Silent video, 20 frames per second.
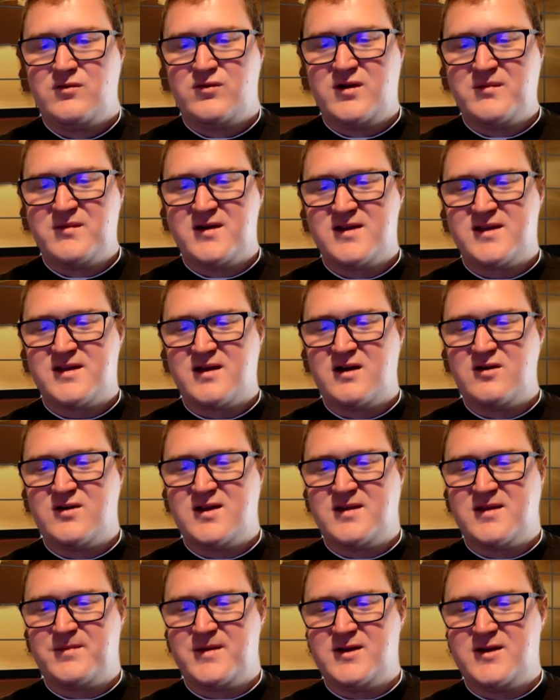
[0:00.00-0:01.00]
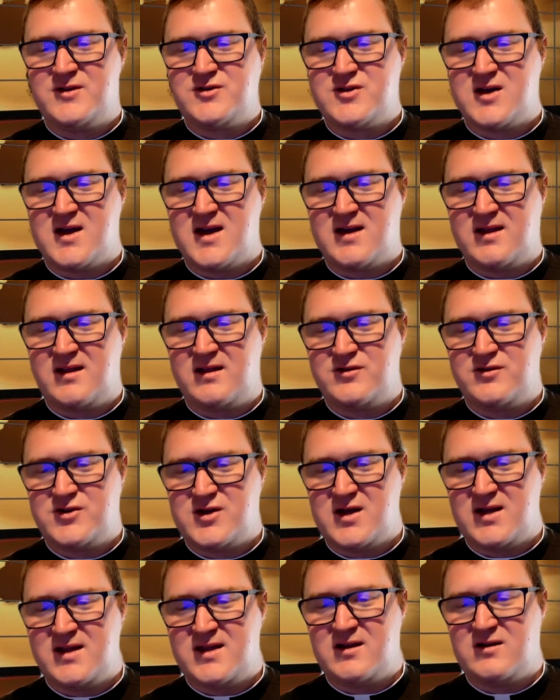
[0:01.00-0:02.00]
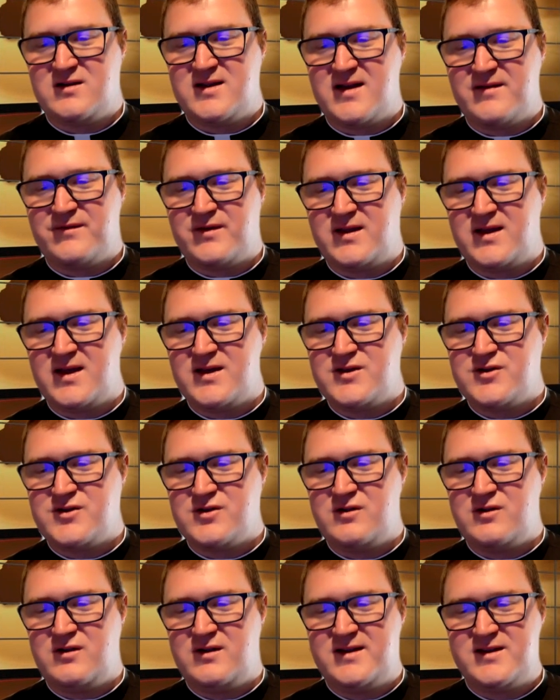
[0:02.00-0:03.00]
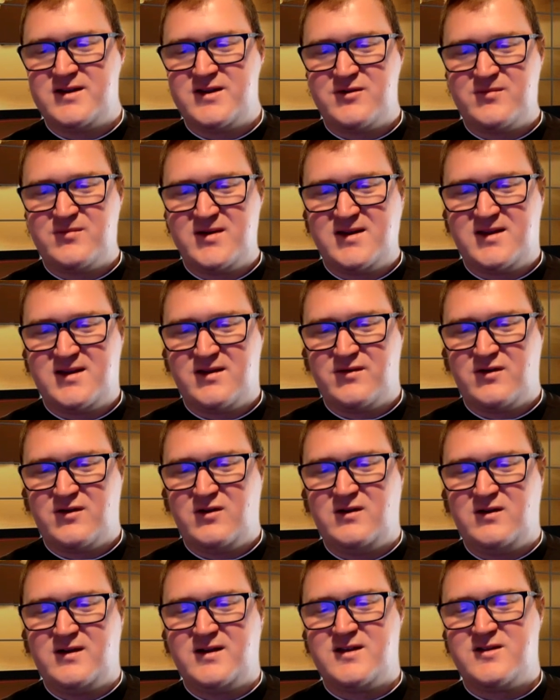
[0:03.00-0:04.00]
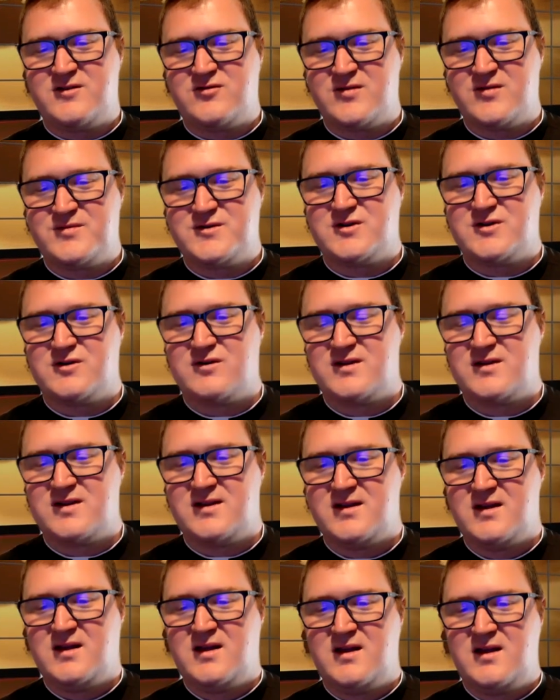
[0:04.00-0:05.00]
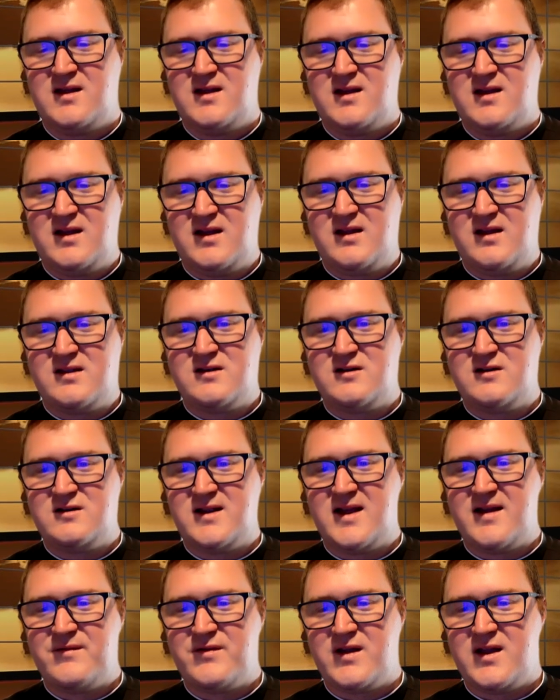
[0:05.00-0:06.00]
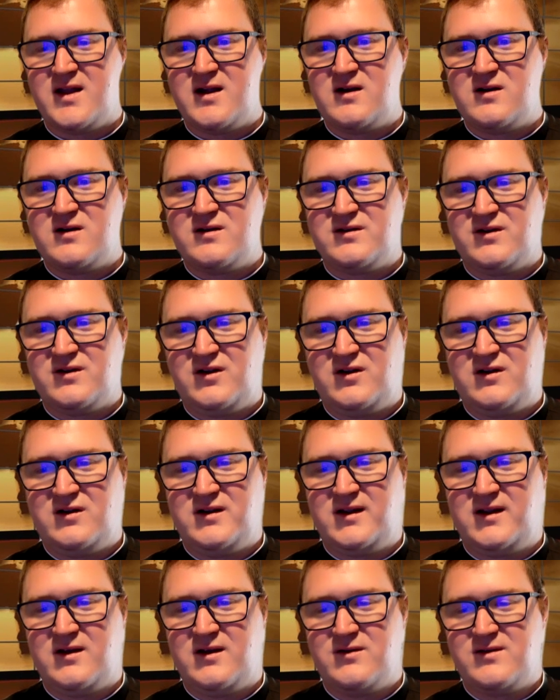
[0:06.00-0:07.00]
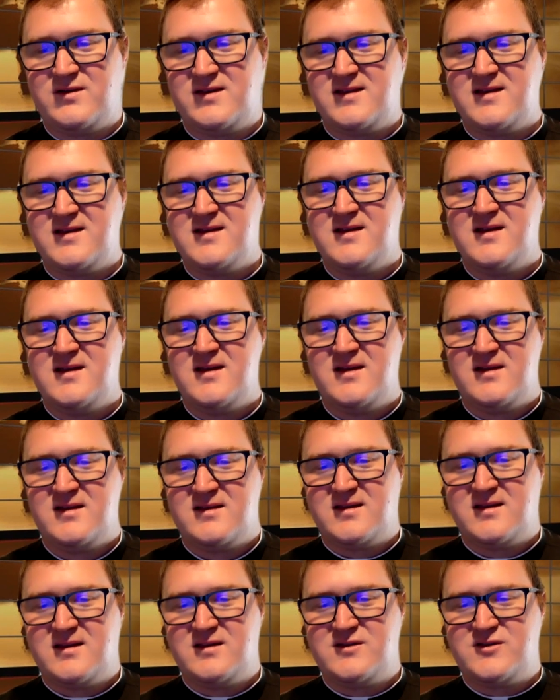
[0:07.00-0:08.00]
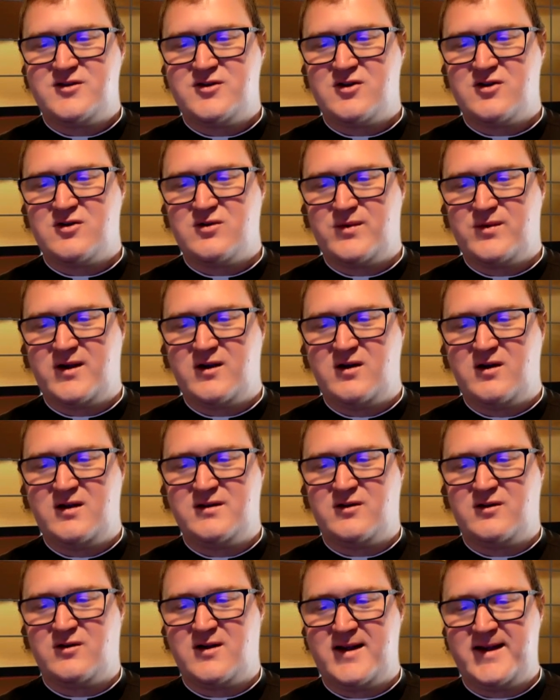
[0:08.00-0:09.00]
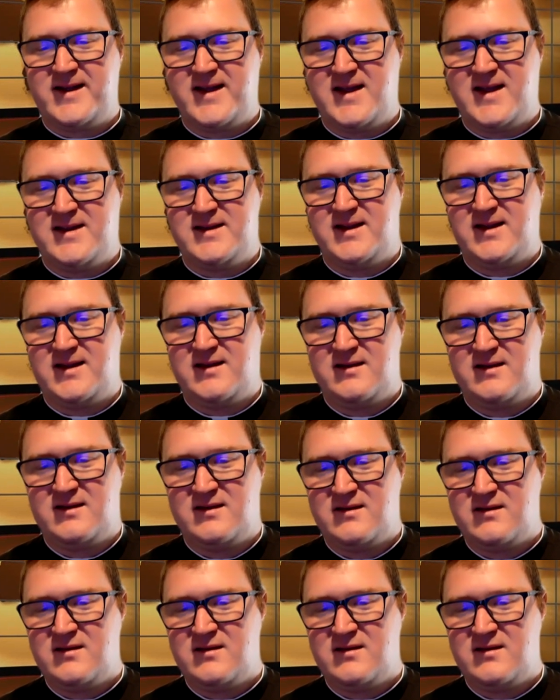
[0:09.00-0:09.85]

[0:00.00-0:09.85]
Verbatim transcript: We must always be check, checking our navigational instruments of the Holy Scriptures and our navigator, the Holy Ghost, to ensure we are on the right heading.